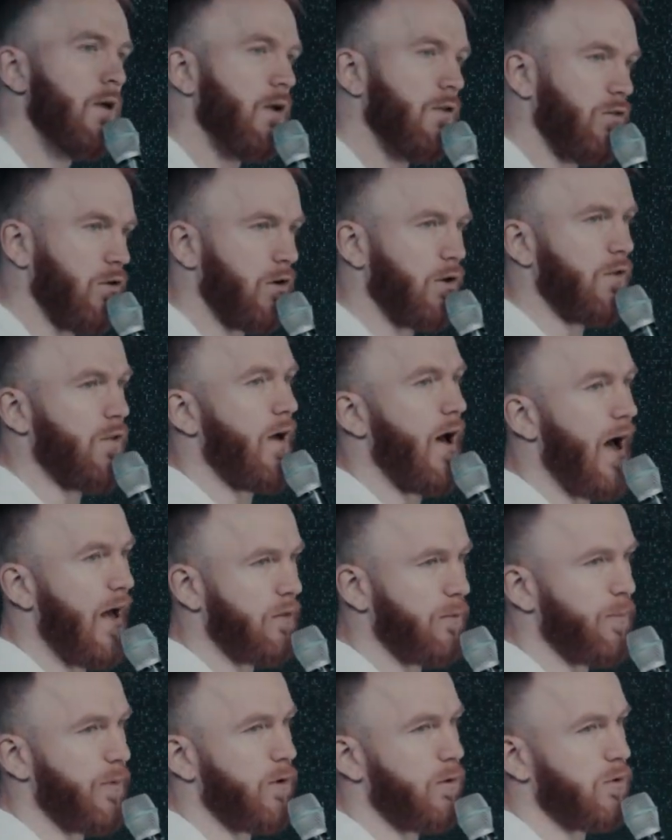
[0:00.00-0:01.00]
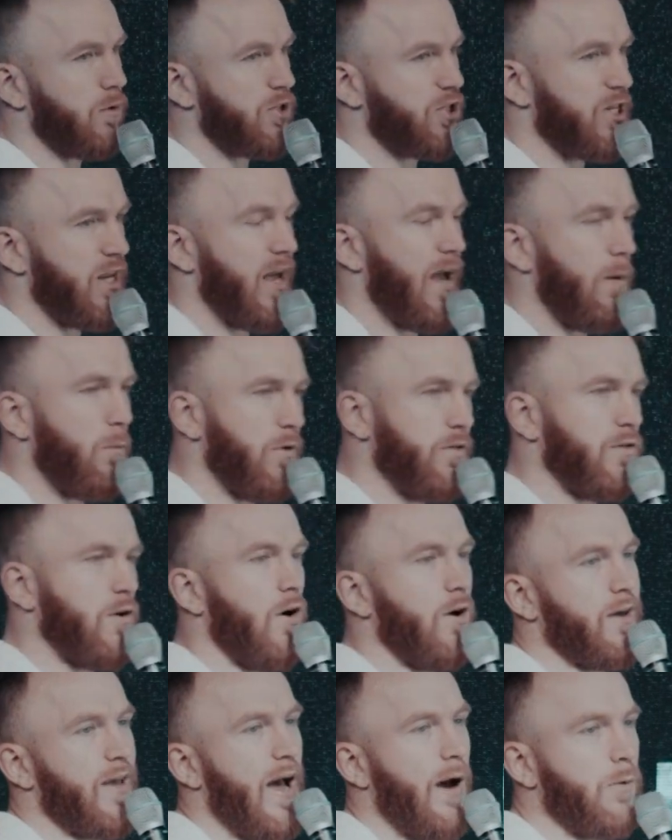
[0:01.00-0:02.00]
took her to the hospital and she had what's
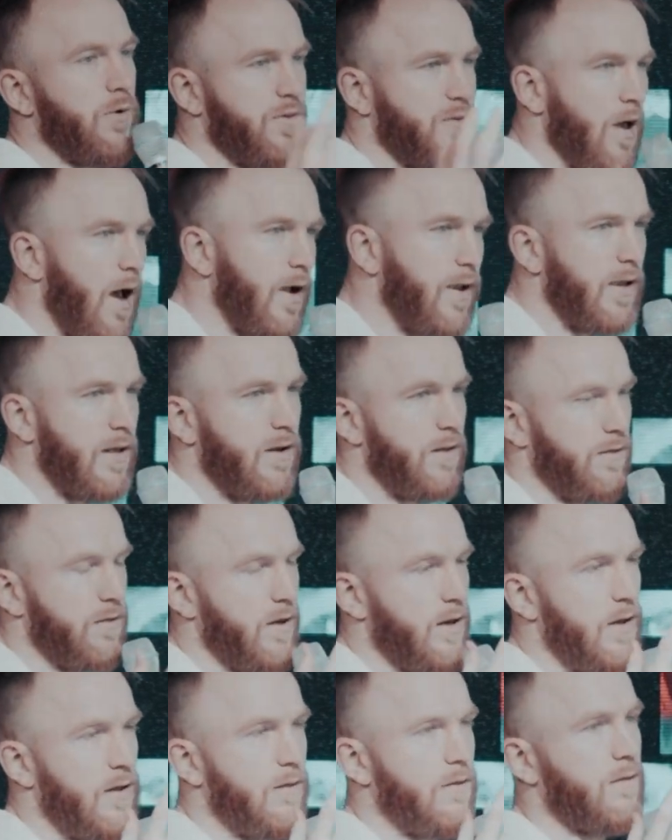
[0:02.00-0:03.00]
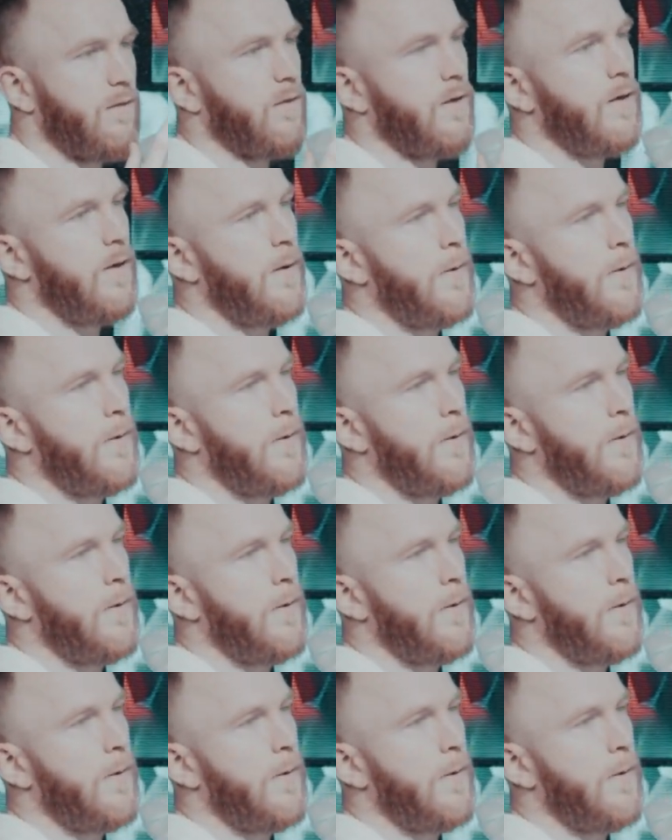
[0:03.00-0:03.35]
called Kawasaki disease